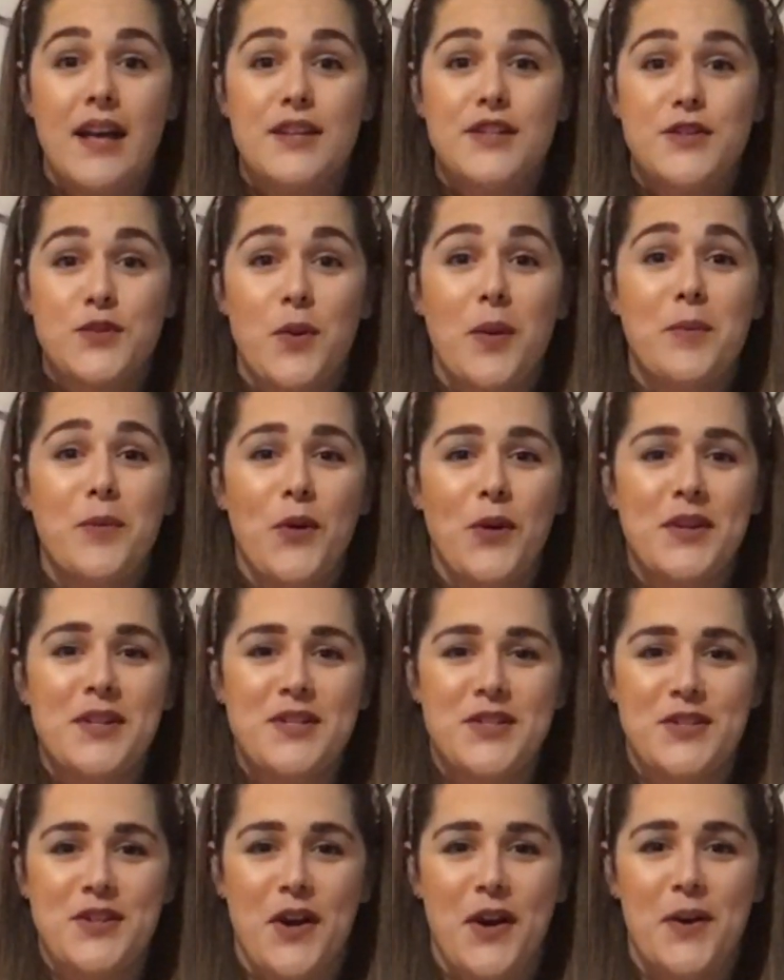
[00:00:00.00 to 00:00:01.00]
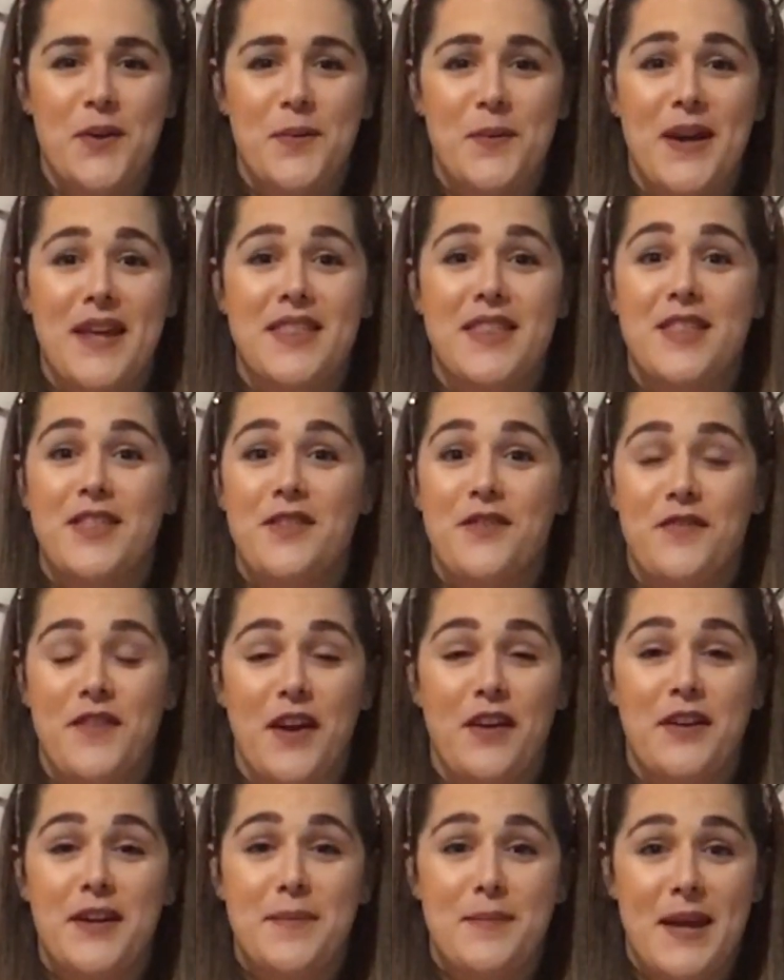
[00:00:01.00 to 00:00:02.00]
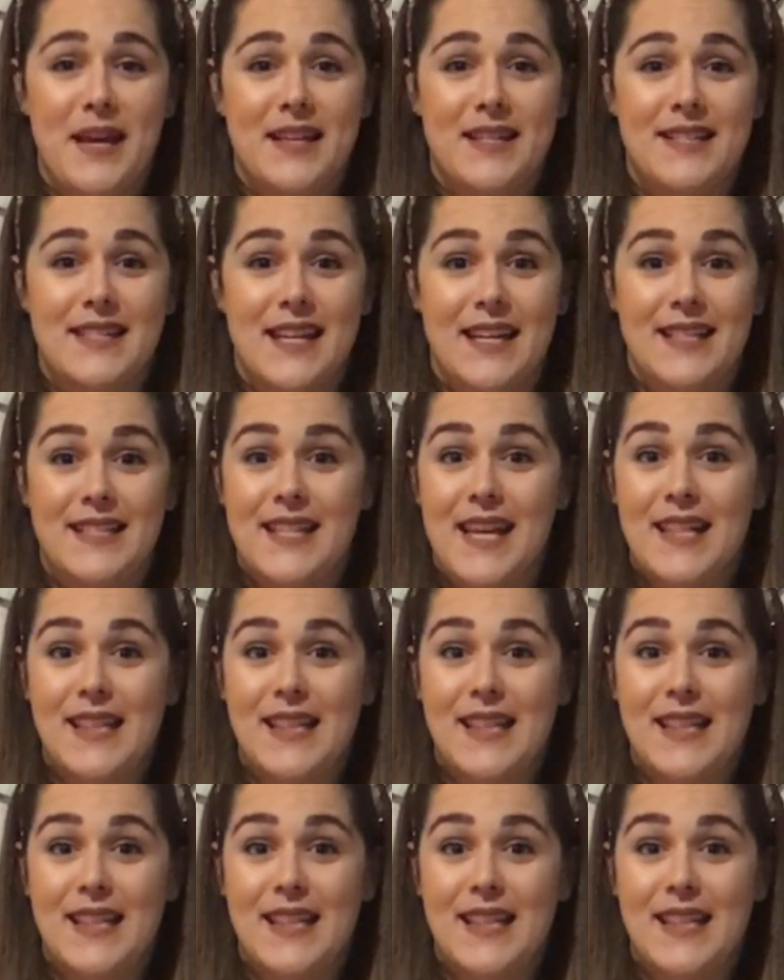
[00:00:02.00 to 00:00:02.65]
So I'm going to start with the very basics,